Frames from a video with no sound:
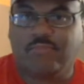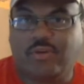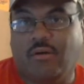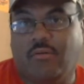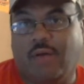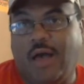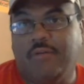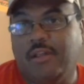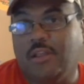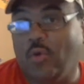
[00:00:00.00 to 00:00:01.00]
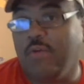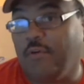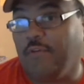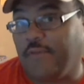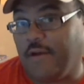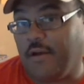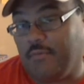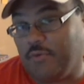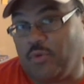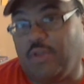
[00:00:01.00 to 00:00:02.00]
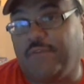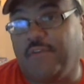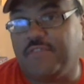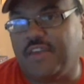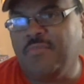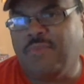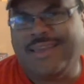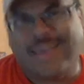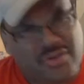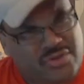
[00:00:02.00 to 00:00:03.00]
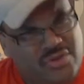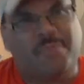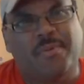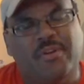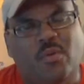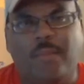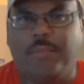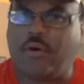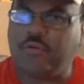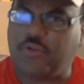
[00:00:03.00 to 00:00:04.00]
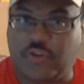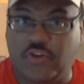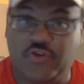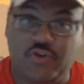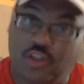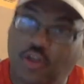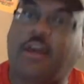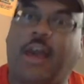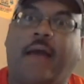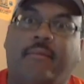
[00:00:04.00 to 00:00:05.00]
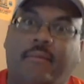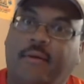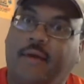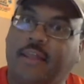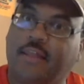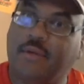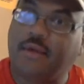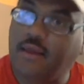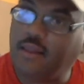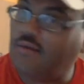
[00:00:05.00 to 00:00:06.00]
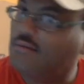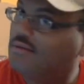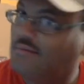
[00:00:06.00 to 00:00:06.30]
So, how did Louisville fare in 2015? Well, I guess it just depends on what part of the season you look at. In the beginning,